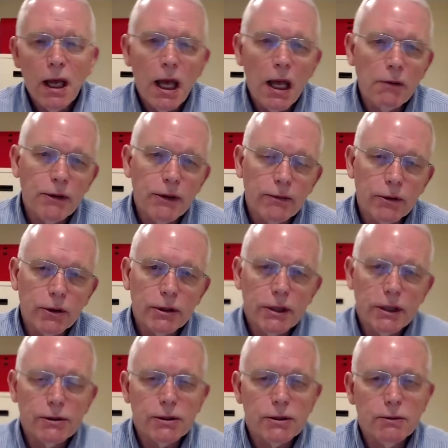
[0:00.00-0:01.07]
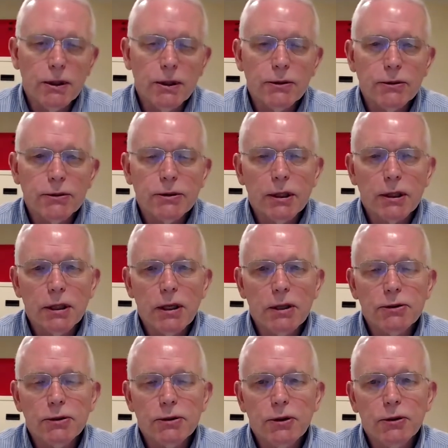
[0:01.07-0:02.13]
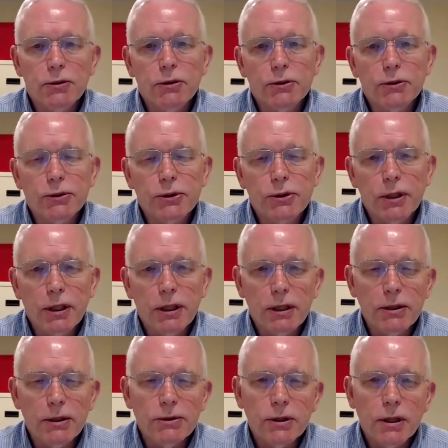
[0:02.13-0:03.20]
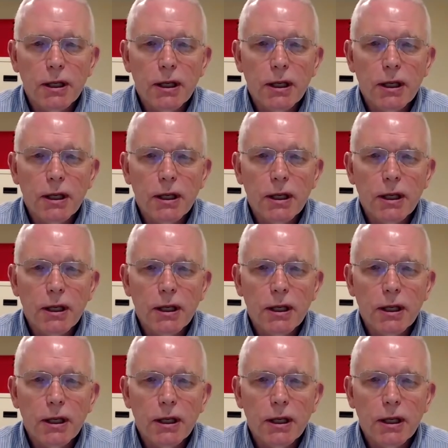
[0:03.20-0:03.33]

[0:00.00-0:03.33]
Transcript: And we've looked at some interesting longitudinal studies